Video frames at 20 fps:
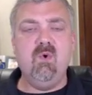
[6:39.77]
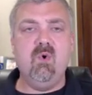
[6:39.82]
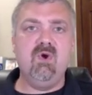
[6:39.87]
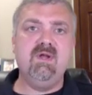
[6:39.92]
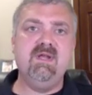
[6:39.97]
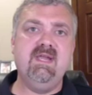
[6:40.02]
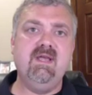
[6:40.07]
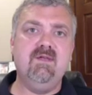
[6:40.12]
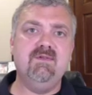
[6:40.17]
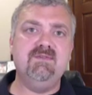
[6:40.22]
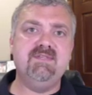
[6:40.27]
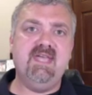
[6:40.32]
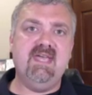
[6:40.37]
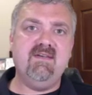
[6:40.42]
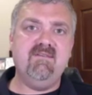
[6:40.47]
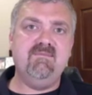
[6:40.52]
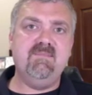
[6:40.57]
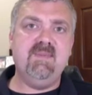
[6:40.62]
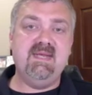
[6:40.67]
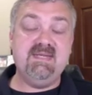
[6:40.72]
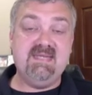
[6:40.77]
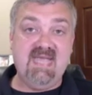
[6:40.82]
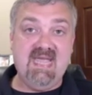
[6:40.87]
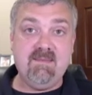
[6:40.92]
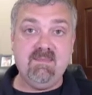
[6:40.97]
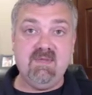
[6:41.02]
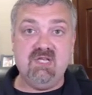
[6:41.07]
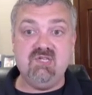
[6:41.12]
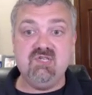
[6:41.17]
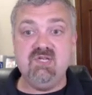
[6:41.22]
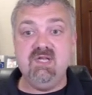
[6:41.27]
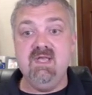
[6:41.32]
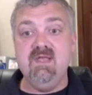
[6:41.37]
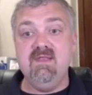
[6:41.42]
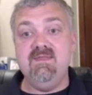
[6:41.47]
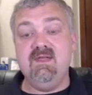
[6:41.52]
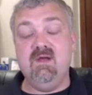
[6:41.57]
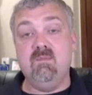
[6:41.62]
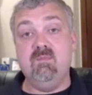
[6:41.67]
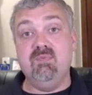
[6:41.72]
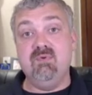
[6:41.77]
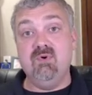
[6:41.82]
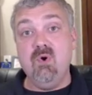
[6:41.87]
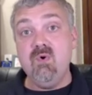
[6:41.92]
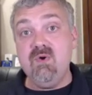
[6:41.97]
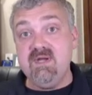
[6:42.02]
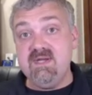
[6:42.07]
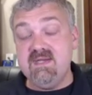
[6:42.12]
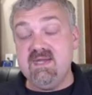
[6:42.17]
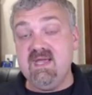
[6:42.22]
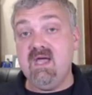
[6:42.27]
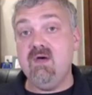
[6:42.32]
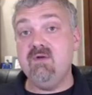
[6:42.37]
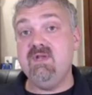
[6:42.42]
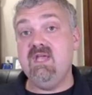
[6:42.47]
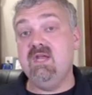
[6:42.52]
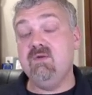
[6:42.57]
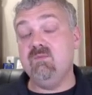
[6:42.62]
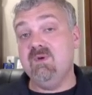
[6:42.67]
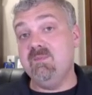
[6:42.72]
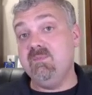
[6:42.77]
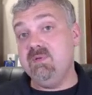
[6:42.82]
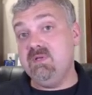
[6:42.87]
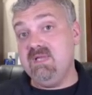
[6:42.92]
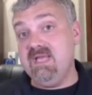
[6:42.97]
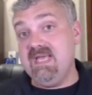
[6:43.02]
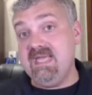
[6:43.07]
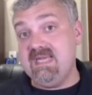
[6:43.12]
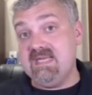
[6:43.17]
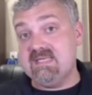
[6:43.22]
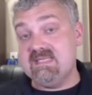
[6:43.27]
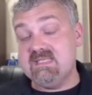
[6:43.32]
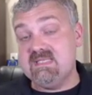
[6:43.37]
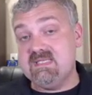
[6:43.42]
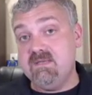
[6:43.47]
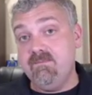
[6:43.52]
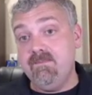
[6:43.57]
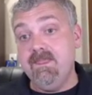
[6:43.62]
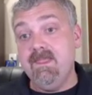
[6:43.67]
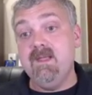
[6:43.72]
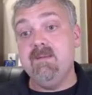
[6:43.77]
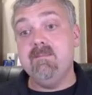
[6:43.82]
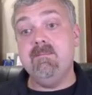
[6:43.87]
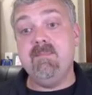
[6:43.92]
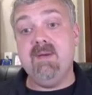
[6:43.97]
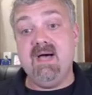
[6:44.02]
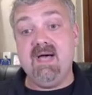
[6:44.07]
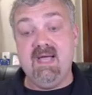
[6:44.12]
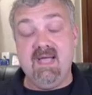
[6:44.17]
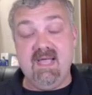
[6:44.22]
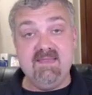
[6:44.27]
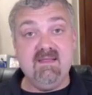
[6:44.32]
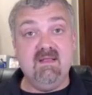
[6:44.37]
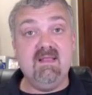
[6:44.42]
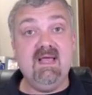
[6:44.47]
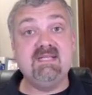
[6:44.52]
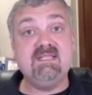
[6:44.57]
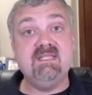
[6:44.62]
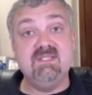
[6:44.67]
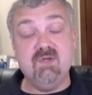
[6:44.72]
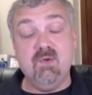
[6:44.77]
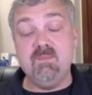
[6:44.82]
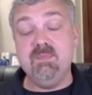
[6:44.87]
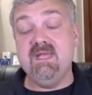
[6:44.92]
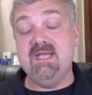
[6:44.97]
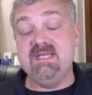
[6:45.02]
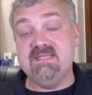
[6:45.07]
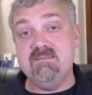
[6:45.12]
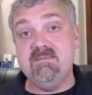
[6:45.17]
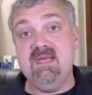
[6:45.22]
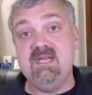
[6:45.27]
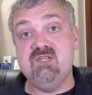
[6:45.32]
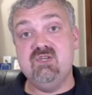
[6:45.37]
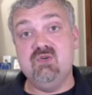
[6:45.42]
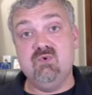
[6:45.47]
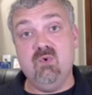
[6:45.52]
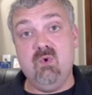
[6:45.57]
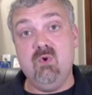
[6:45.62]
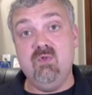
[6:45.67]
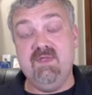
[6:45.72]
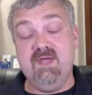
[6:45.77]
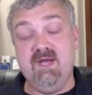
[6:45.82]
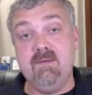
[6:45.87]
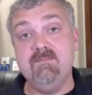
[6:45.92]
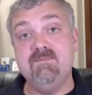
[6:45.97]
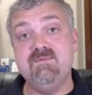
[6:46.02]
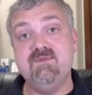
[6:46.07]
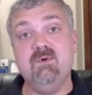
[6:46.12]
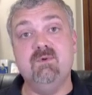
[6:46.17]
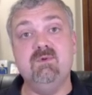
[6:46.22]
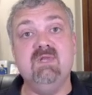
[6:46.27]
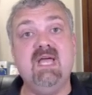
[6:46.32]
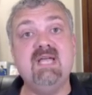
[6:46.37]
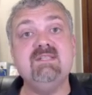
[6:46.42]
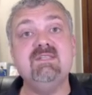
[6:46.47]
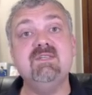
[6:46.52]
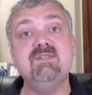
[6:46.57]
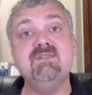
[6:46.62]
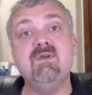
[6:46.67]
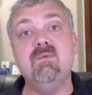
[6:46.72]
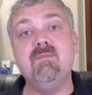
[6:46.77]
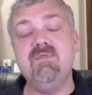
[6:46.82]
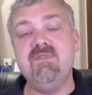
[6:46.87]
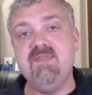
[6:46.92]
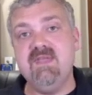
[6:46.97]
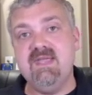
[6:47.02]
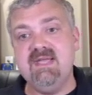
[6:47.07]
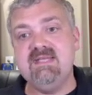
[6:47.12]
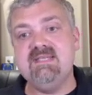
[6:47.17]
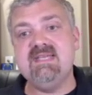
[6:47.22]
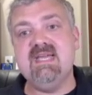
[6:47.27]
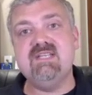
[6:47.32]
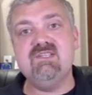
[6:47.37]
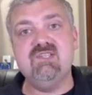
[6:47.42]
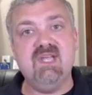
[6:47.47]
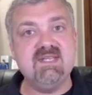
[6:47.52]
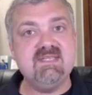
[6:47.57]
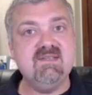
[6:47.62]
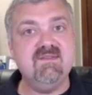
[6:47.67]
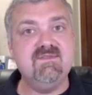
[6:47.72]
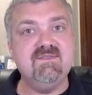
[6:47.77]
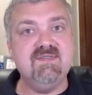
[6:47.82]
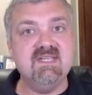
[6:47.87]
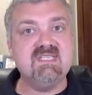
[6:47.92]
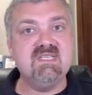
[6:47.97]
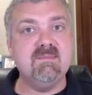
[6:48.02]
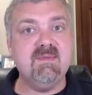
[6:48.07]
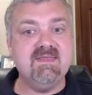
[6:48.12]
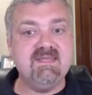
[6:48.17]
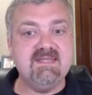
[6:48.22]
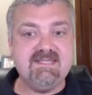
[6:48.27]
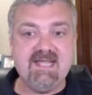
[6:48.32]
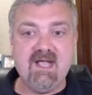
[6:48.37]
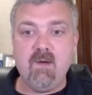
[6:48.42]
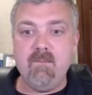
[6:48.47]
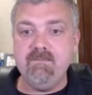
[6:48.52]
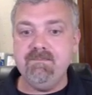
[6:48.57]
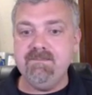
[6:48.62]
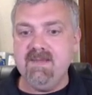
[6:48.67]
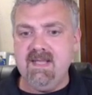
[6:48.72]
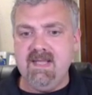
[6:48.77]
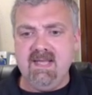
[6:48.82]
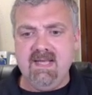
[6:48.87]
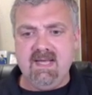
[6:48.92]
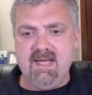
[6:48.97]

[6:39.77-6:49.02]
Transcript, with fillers: when organelles have been damaged, they're broken down and replaced by, and the lysosome plays a major role there. So lysosome, think digestive system of the cell.